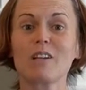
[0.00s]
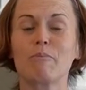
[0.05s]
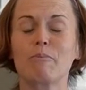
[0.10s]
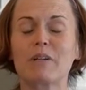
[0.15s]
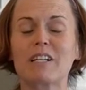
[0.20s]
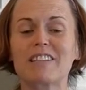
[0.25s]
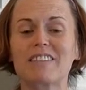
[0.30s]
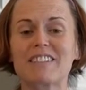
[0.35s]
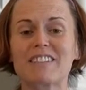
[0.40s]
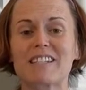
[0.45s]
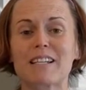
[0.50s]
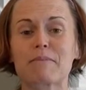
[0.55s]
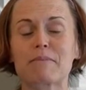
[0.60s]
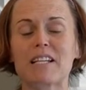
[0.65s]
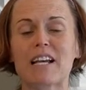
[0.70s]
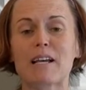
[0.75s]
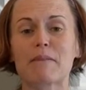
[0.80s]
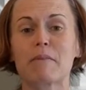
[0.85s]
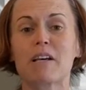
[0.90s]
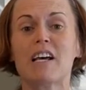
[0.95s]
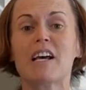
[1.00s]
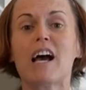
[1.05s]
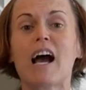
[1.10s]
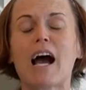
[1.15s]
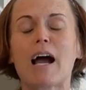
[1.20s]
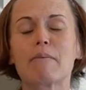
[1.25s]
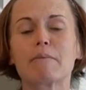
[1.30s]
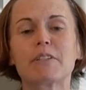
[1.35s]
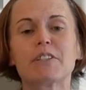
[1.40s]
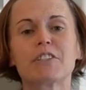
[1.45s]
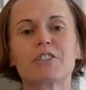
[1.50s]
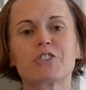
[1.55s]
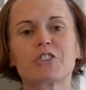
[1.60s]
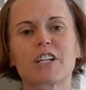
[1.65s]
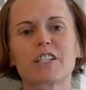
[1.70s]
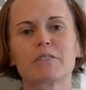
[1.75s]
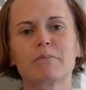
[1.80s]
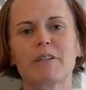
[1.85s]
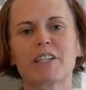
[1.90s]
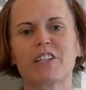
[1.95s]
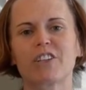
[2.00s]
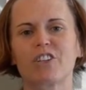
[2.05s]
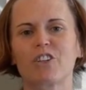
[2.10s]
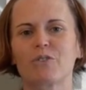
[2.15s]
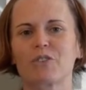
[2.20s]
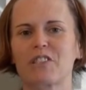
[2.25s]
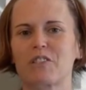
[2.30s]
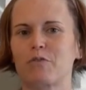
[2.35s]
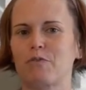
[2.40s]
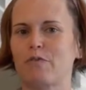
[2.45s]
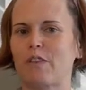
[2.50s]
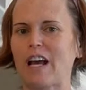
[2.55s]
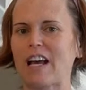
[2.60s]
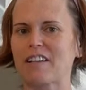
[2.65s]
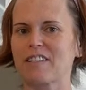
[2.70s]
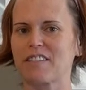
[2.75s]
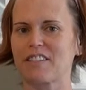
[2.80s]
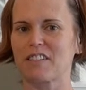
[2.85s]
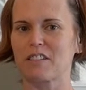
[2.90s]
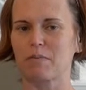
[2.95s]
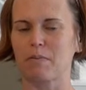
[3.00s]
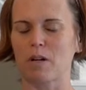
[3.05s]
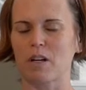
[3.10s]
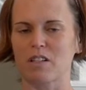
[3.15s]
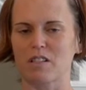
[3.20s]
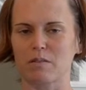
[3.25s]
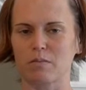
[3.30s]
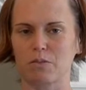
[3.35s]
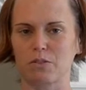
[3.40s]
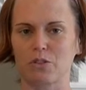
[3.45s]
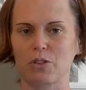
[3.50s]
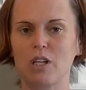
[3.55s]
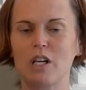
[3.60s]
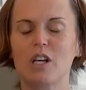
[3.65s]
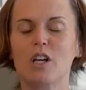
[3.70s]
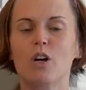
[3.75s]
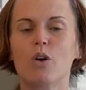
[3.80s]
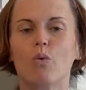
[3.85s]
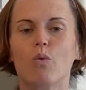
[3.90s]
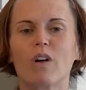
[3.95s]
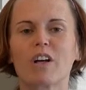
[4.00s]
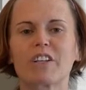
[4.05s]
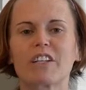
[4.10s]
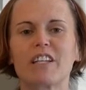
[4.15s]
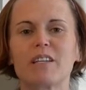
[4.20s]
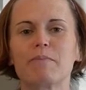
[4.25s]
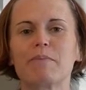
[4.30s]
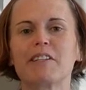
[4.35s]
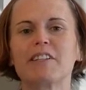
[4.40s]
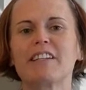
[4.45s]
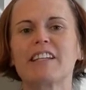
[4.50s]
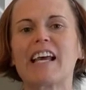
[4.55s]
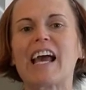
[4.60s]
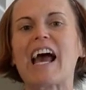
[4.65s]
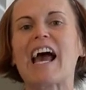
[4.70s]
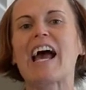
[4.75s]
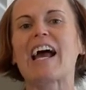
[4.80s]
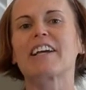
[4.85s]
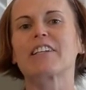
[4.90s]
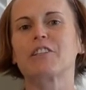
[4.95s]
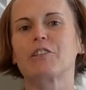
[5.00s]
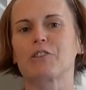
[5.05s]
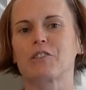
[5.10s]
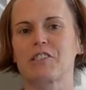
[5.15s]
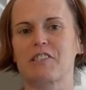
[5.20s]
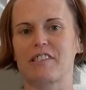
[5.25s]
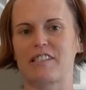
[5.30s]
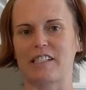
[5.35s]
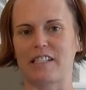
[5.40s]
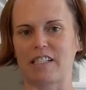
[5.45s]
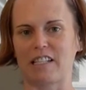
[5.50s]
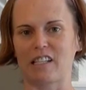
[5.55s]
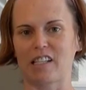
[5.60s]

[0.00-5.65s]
But at the same time, I'm going to try to make it go as fast as possible while keeping the accuracy.